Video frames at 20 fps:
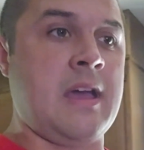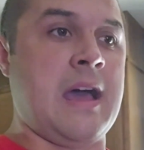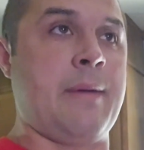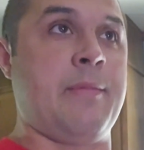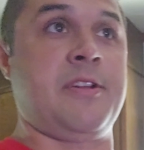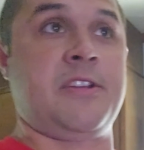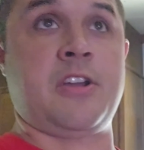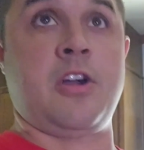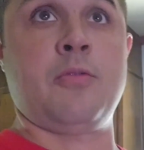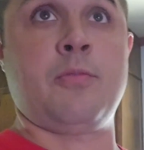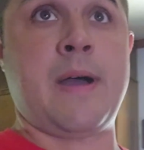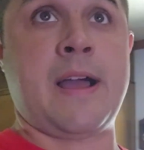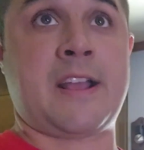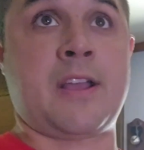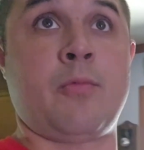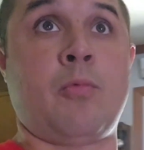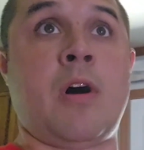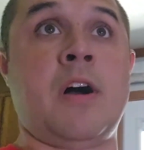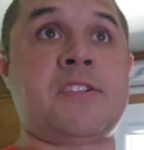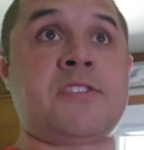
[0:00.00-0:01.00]
I'm going to go
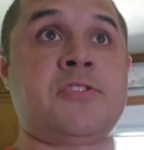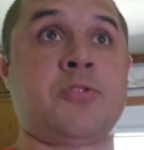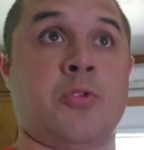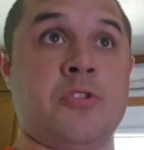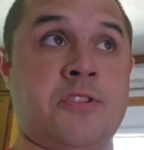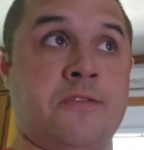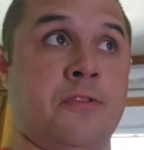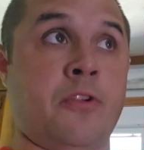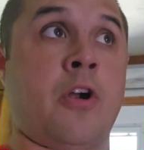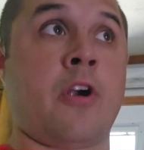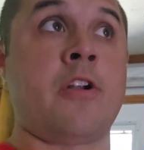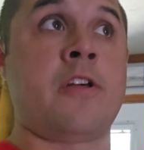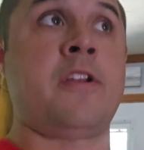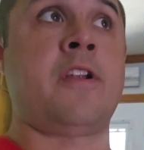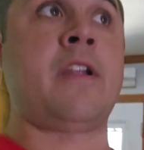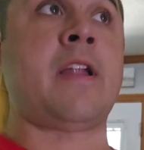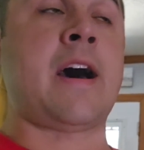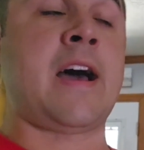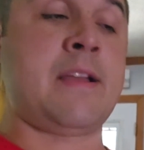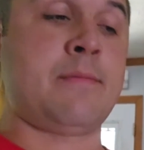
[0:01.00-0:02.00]
back and watch Georgia-Florida
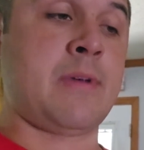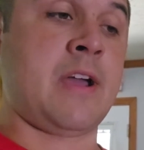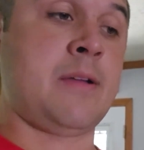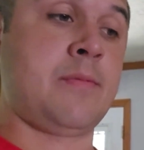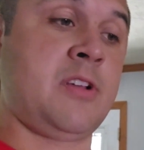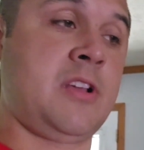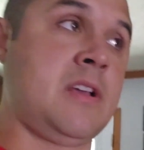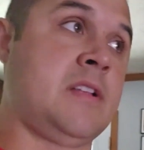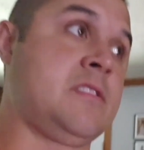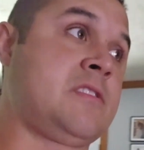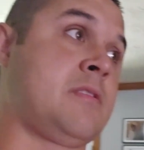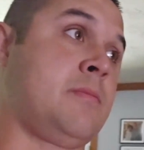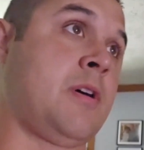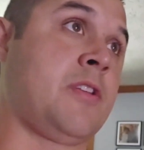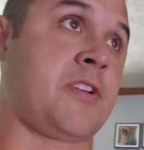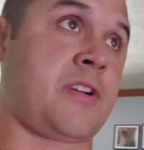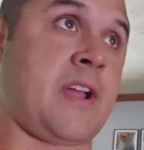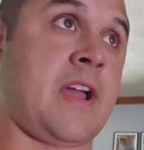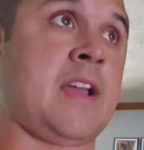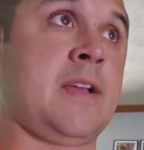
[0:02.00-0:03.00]
tonight maybe and some
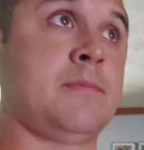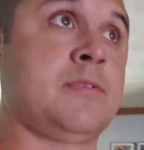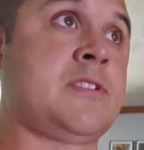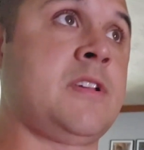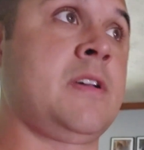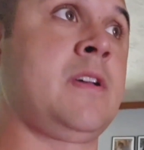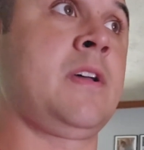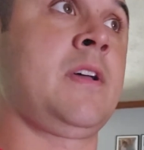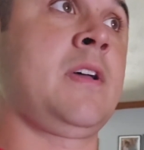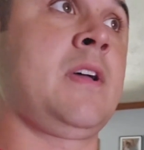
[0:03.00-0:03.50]
other games.